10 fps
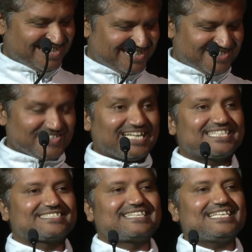So
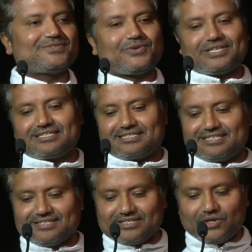that's what
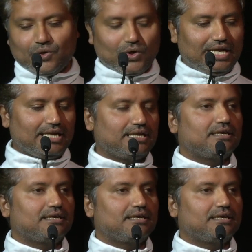the whole